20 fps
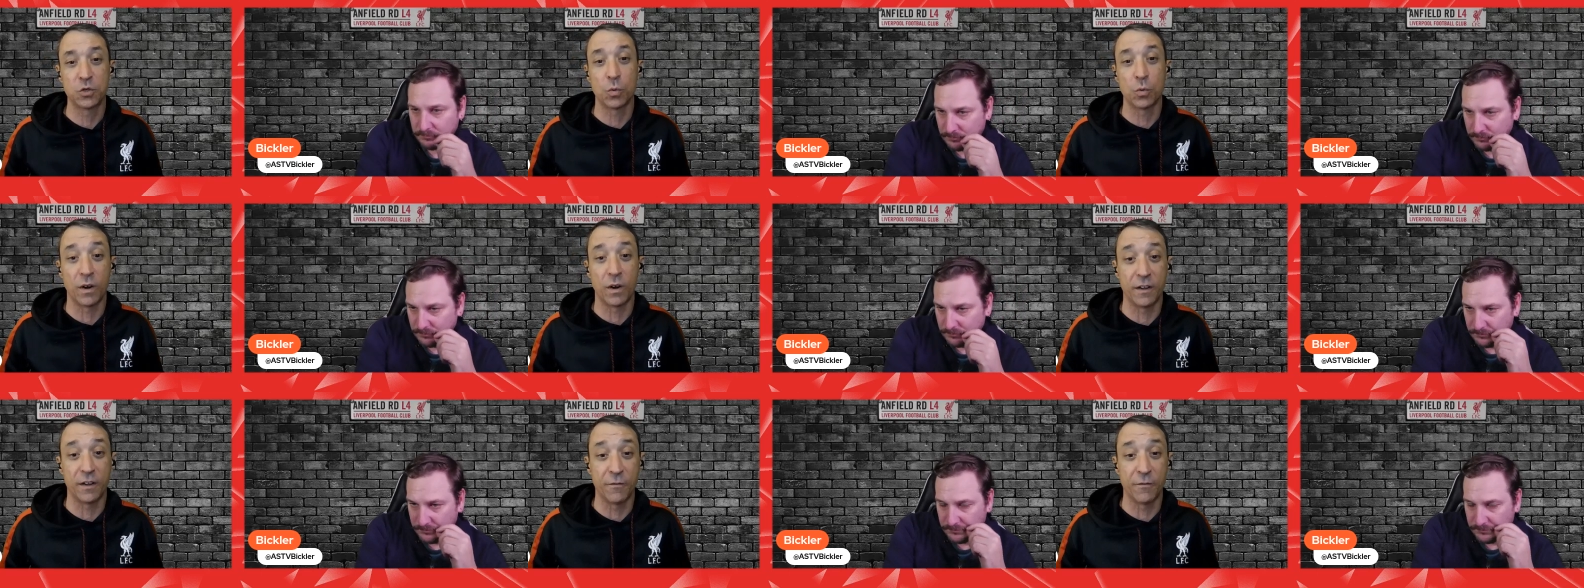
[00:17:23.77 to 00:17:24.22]

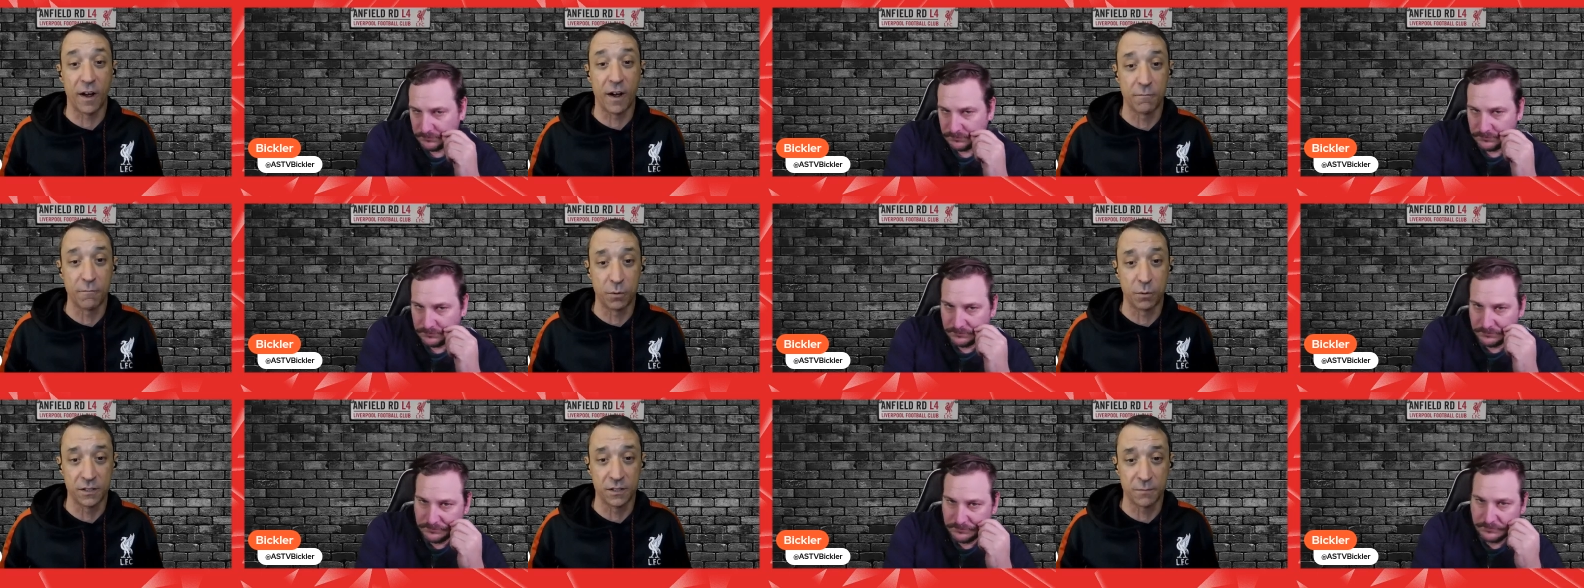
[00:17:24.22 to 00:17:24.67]

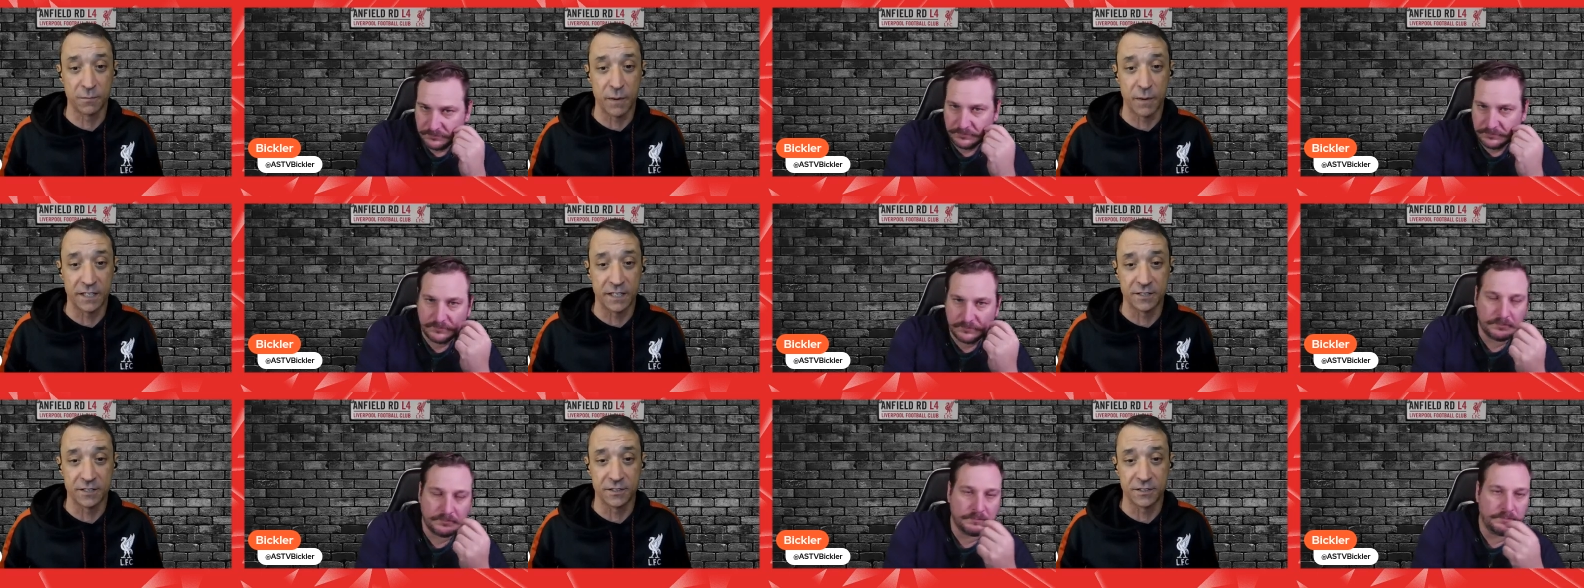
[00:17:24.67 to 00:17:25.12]
Speaker 1: 25 plus
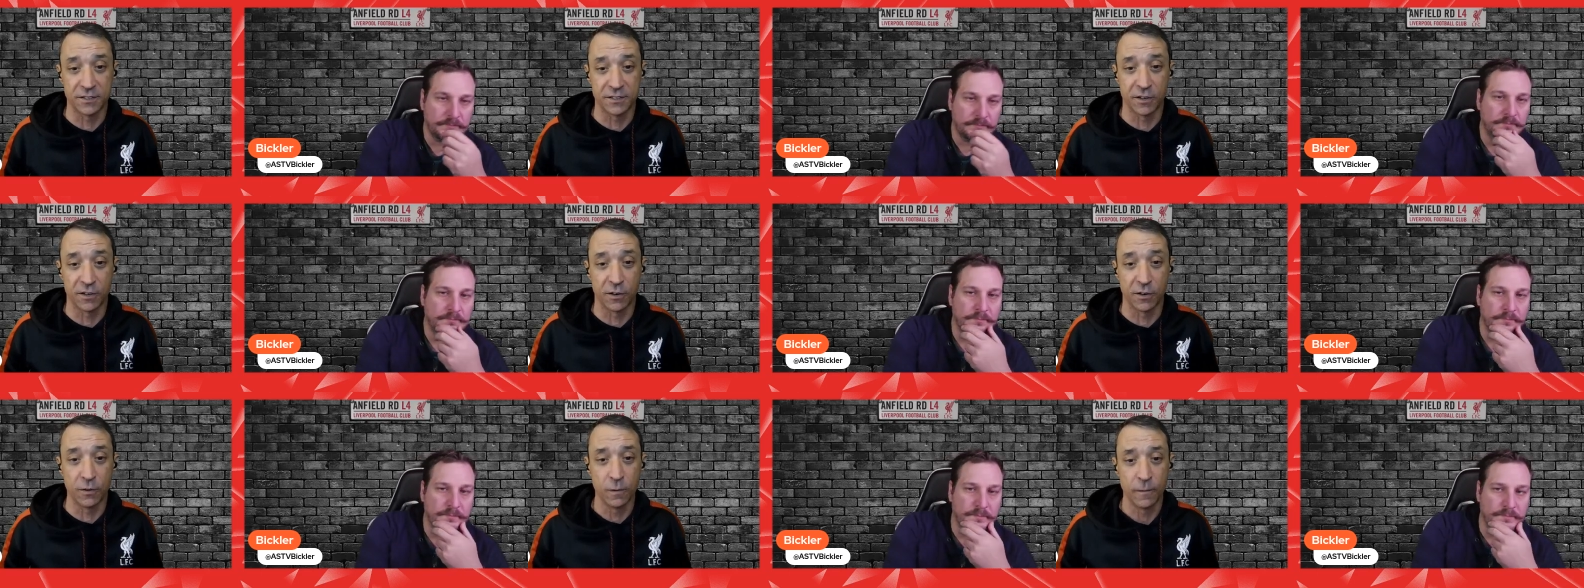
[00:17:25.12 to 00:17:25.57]
matches
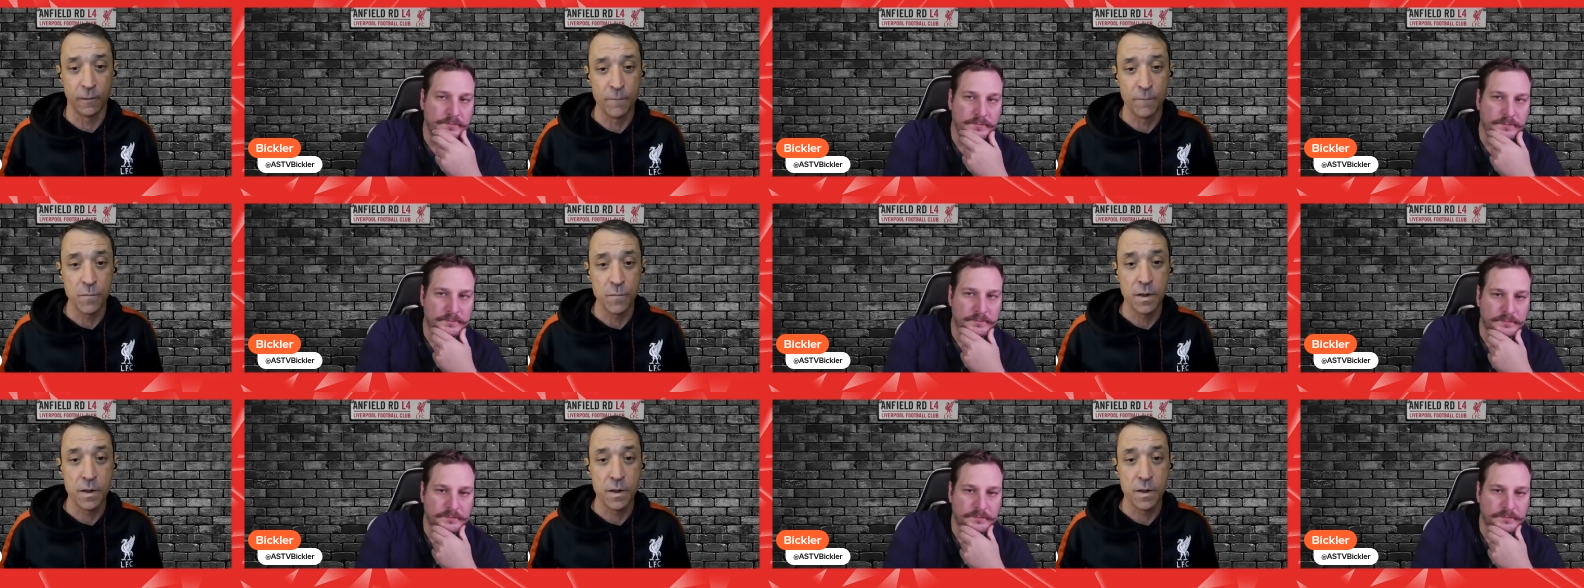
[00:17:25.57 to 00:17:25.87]
to go.